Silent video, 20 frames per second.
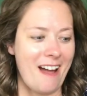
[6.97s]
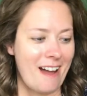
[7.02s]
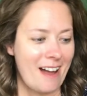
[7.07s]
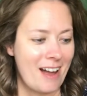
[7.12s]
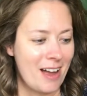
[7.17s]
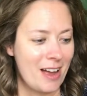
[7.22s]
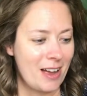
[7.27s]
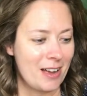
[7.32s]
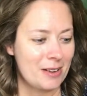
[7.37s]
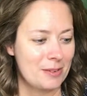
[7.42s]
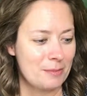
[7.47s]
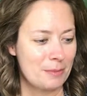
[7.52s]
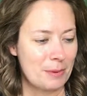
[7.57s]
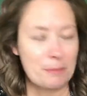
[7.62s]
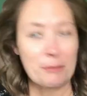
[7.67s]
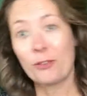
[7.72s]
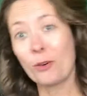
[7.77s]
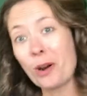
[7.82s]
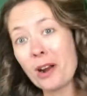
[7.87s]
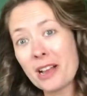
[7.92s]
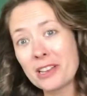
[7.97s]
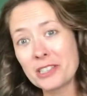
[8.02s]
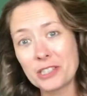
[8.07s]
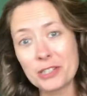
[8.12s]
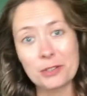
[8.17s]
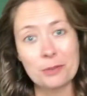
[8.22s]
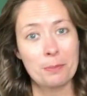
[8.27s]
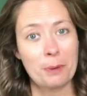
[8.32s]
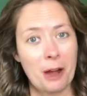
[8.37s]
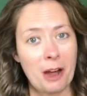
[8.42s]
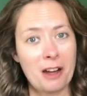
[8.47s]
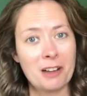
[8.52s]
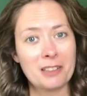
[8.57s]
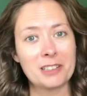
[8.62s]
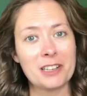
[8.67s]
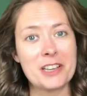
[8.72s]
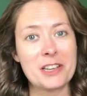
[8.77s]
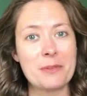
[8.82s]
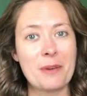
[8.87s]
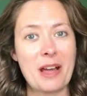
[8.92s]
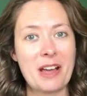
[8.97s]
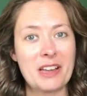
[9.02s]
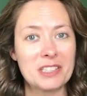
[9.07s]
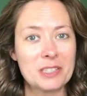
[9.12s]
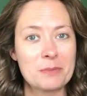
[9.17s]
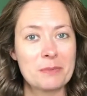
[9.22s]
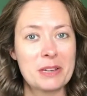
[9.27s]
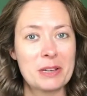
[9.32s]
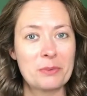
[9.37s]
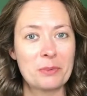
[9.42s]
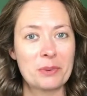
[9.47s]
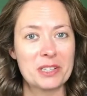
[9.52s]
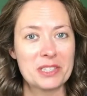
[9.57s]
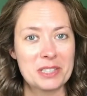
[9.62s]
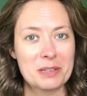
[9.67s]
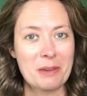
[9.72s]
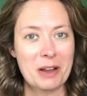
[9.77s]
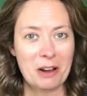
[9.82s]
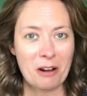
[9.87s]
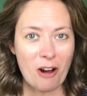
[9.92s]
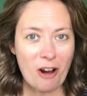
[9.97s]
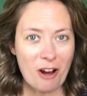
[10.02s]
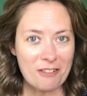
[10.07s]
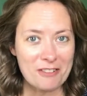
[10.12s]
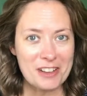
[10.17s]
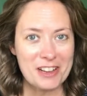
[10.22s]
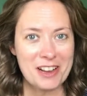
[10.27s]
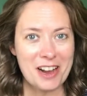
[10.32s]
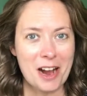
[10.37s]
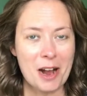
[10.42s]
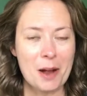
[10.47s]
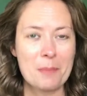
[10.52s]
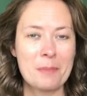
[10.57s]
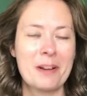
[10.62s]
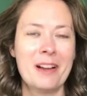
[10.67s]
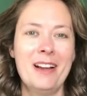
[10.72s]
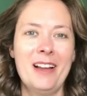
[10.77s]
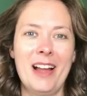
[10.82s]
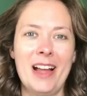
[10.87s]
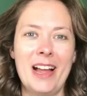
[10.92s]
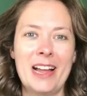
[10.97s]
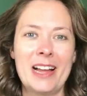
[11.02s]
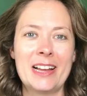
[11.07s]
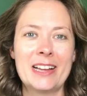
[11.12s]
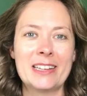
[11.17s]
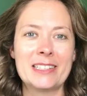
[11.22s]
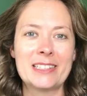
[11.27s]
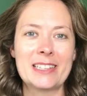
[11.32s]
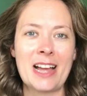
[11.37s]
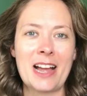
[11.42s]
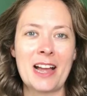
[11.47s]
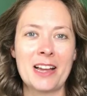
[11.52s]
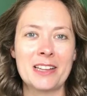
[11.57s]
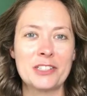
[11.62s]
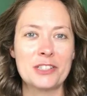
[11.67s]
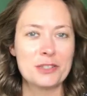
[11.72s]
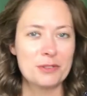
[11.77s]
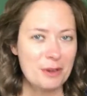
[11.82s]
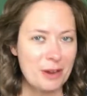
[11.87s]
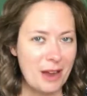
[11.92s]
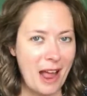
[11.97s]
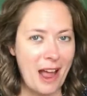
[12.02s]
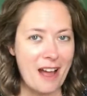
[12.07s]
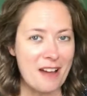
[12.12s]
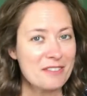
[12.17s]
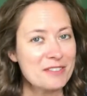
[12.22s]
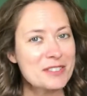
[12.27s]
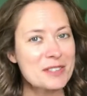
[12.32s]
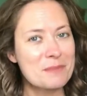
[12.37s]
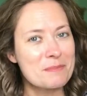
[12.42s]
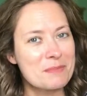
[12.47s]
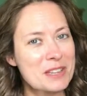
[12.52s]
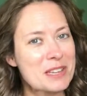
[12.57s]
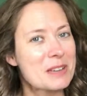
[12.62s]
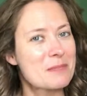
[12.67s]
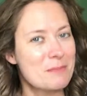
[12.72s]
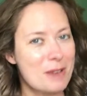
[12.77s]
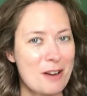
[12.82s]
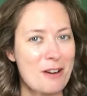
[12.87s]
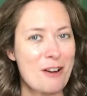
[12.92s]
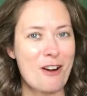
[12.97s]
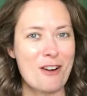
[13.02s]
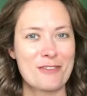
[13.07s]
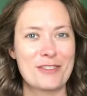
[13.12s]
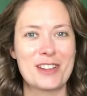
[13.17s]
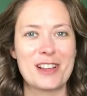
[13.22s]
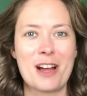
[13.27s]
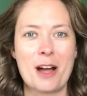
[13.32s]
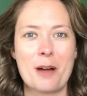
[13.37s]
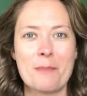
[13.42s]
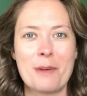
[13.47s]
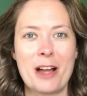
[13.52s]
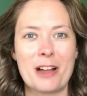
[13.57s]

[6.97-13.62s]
But before I do, Paula, you asked me what's in my coffee cup, and I do have something in my coffee cup.